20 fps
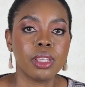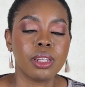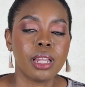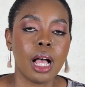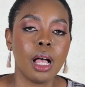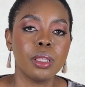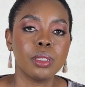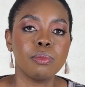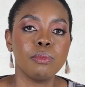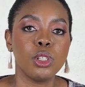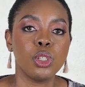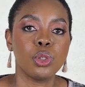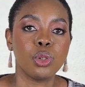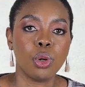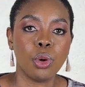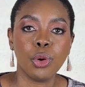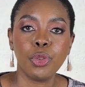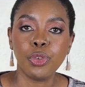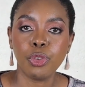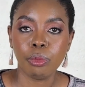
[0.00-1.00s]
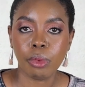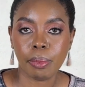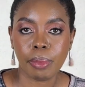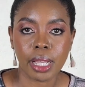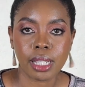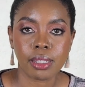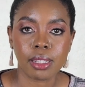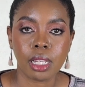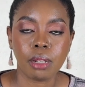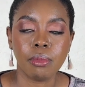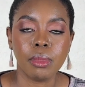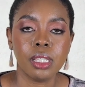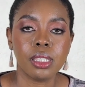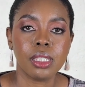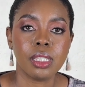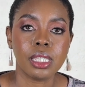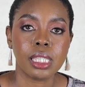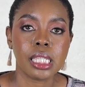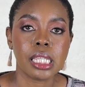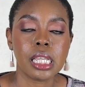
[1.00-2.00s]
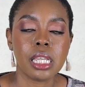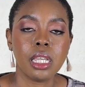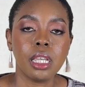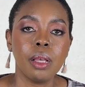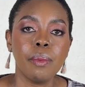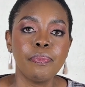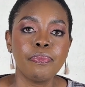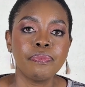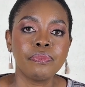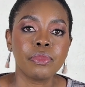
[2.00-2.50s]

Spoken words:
It helps me to go through my bank statements and see